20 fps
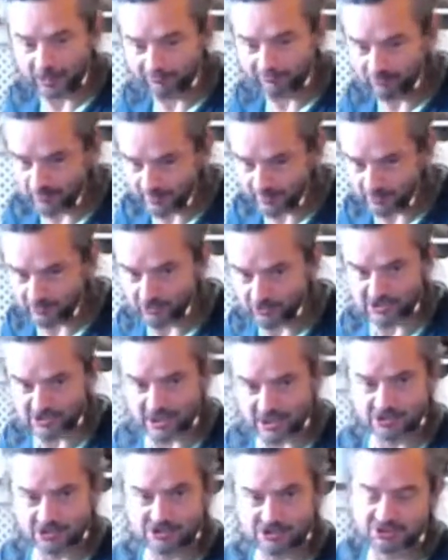to be with your
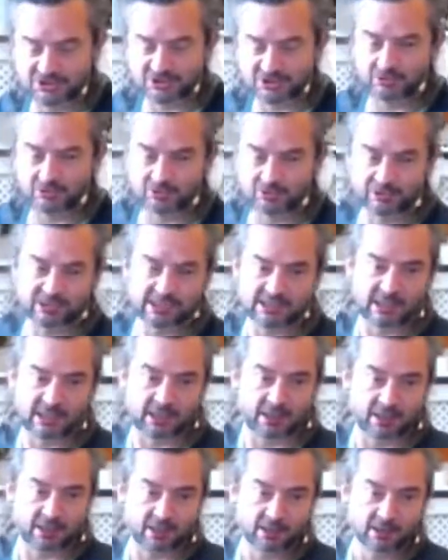touch to get
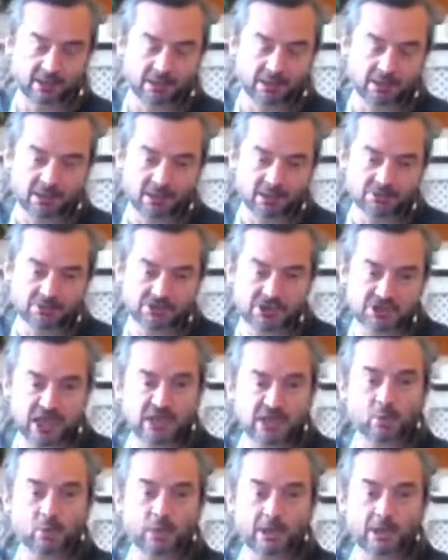any
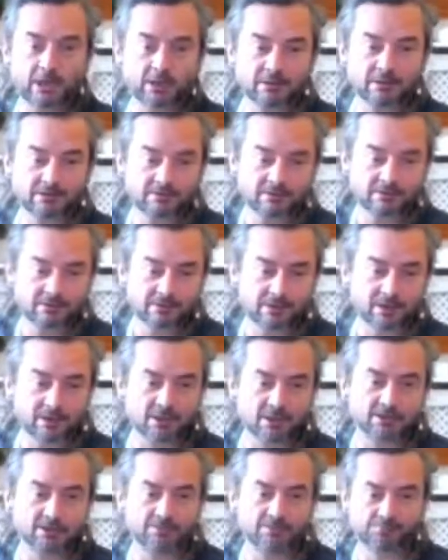genuine
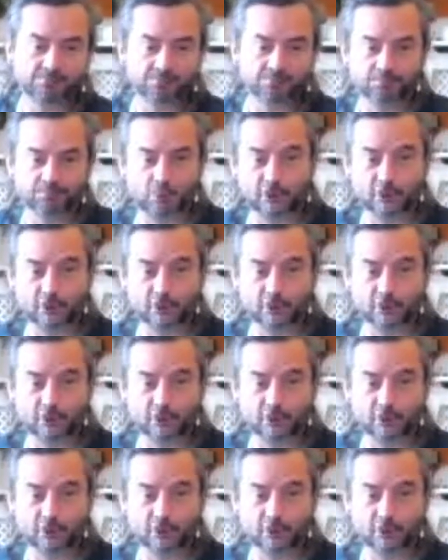um, body